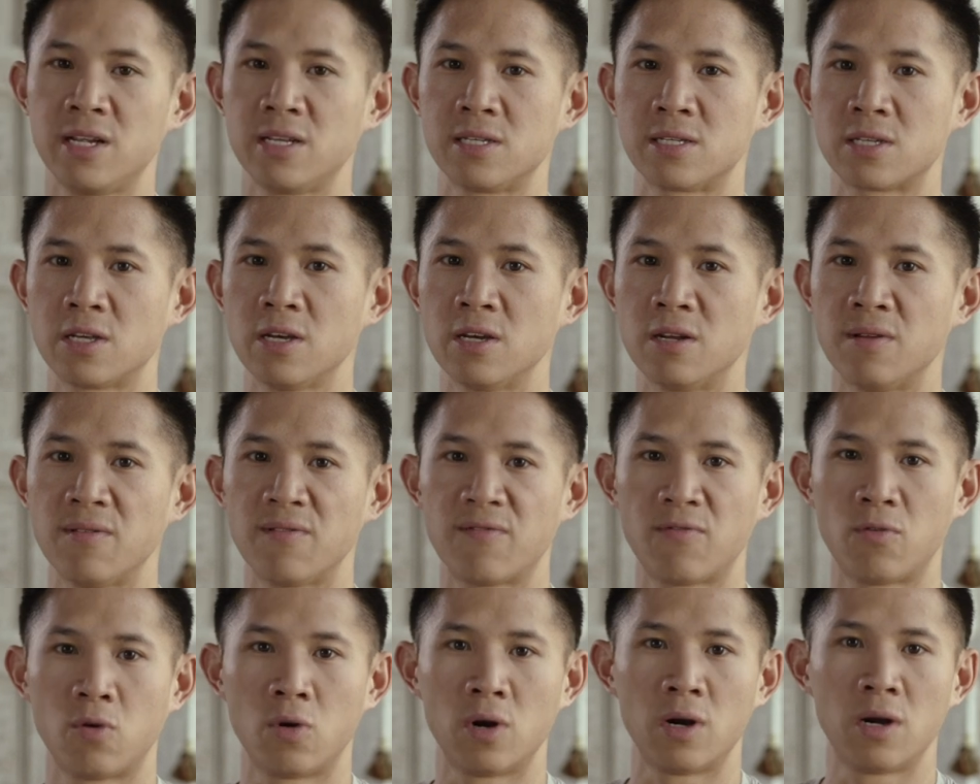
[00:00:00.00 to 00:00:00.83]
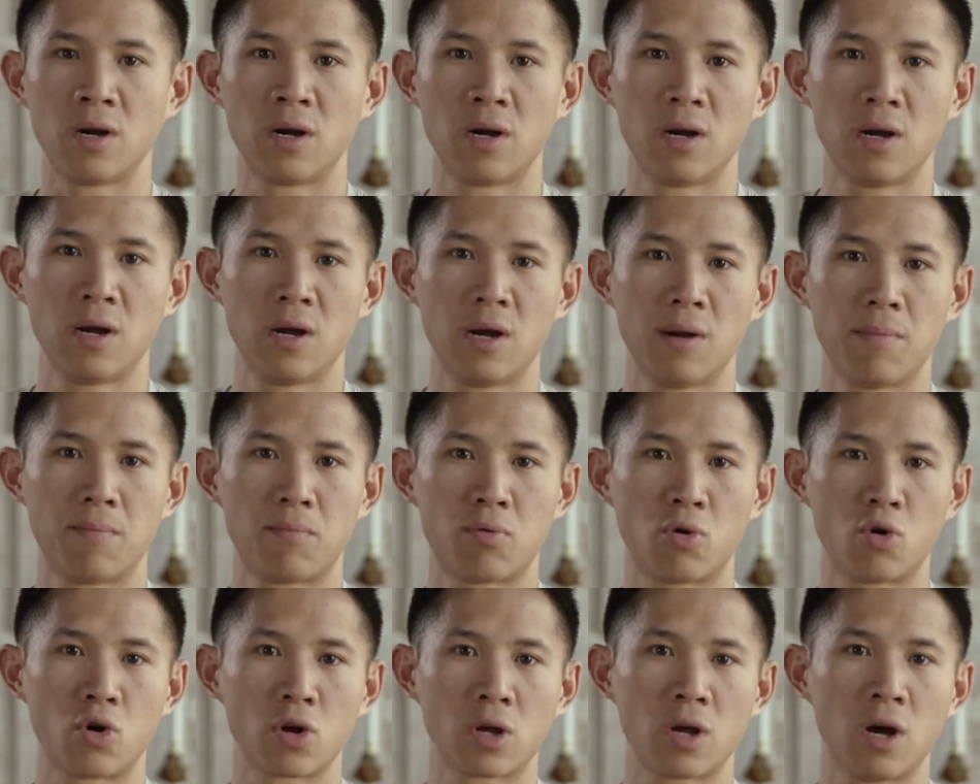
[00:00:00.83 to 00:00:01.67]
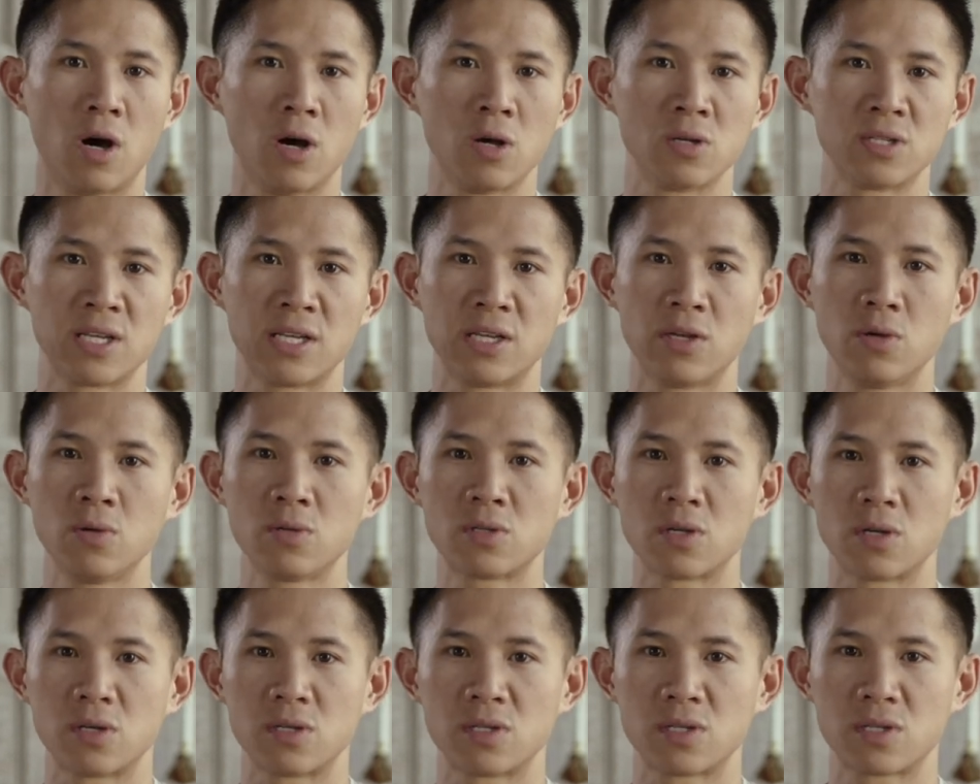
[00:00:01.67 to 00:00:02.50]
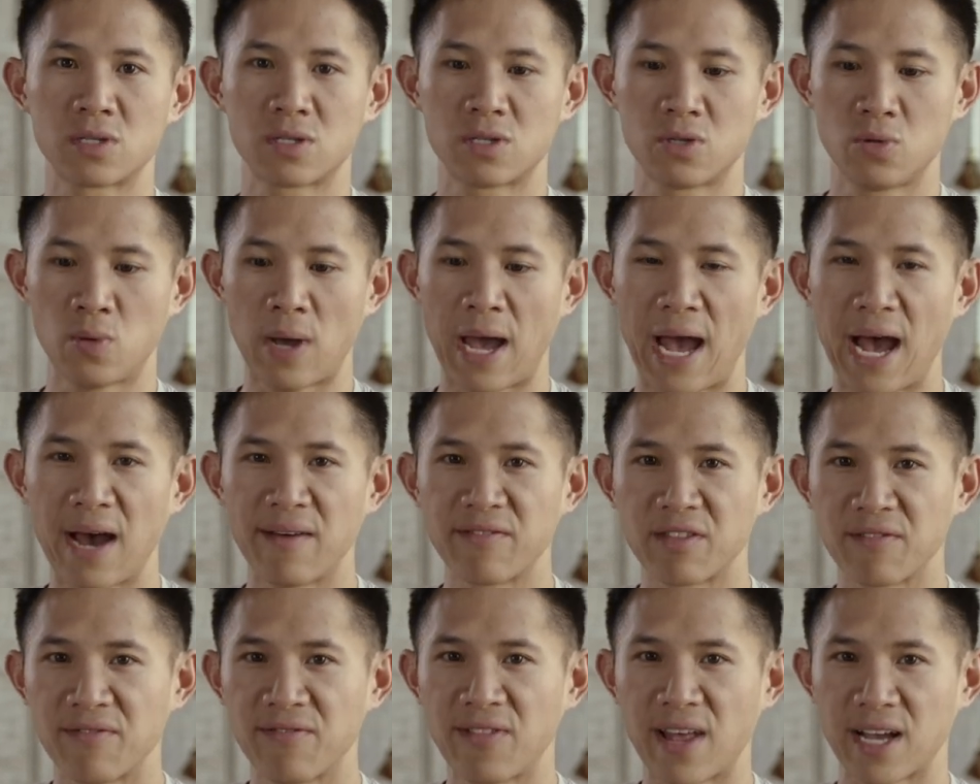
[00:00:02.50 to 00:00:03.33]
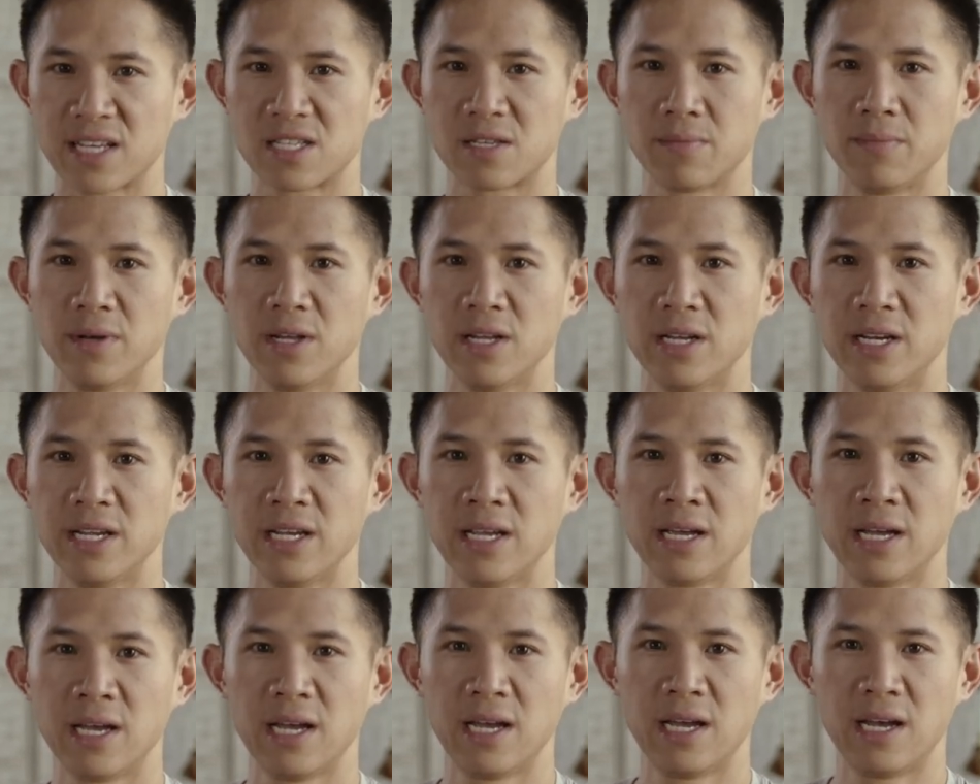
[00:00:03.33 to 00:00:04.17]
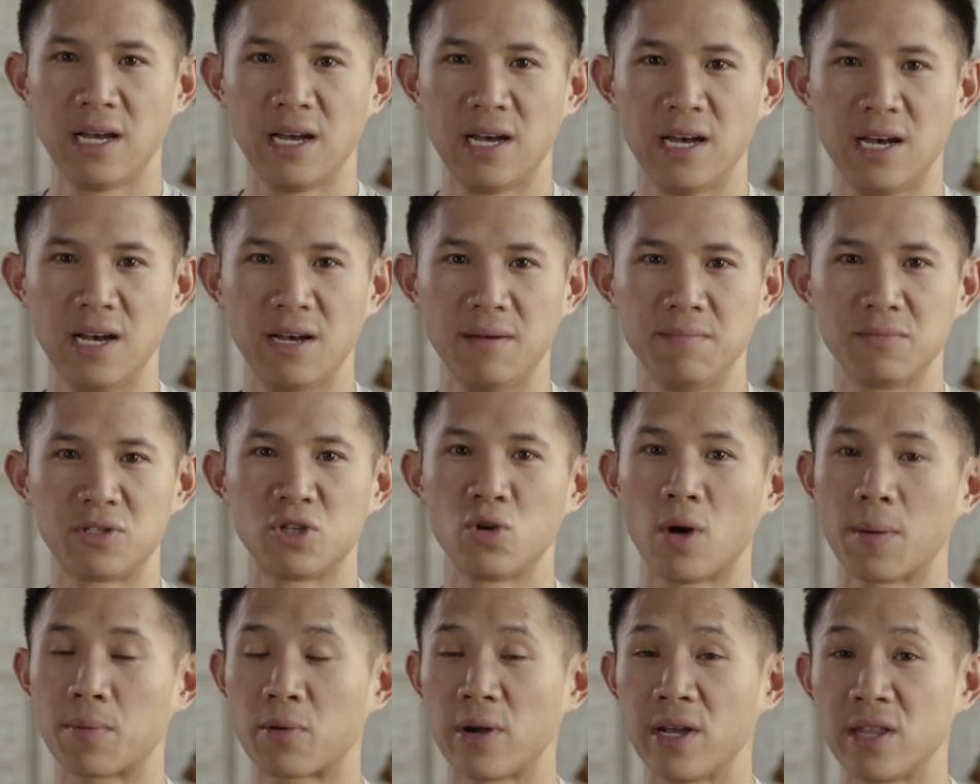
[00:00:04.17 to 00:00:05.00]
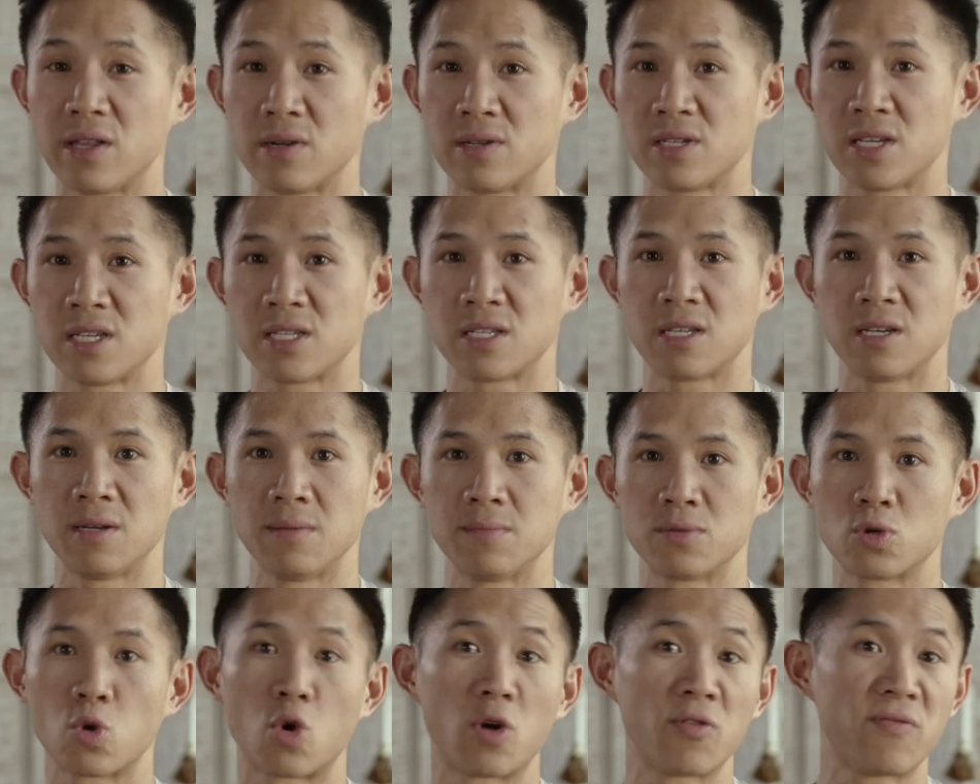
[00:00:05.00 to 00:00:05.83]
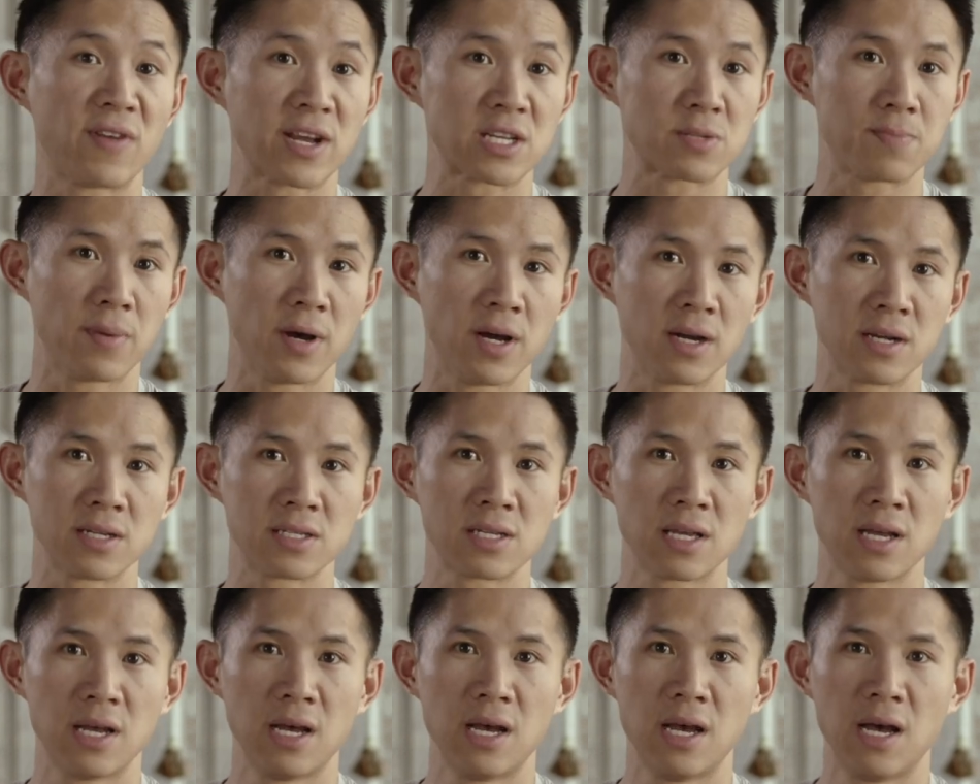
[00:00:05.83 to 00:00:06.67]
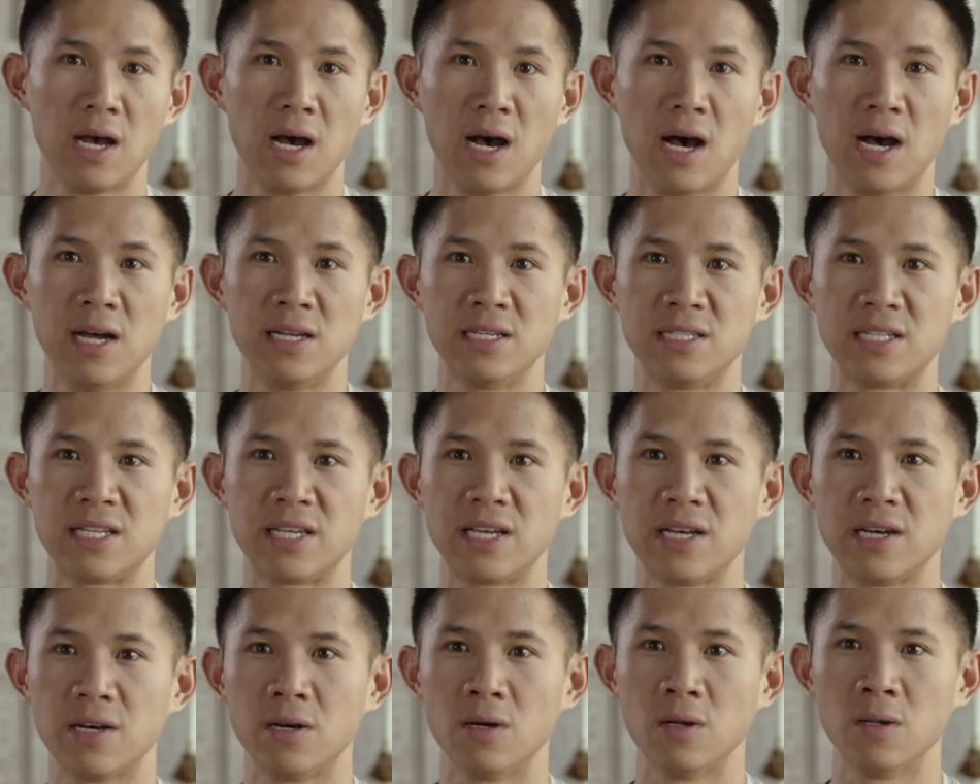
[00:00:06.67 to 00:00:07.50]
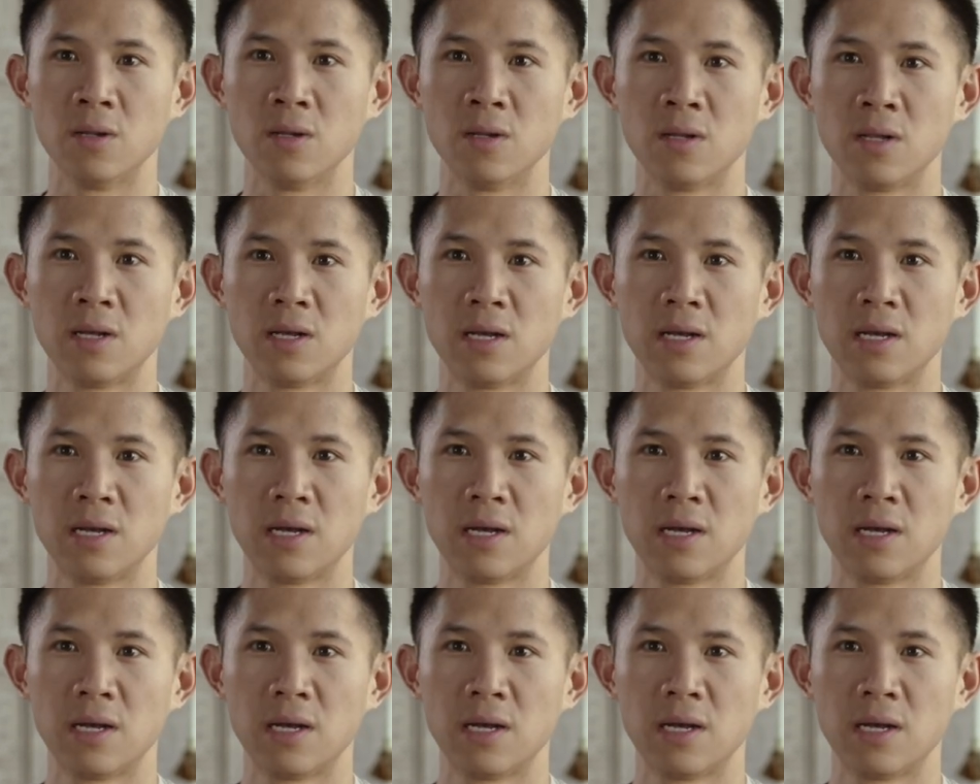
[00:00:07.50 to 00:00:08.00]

is good for protocols and users to have the flexibility to upgrade their systems or fix bugs until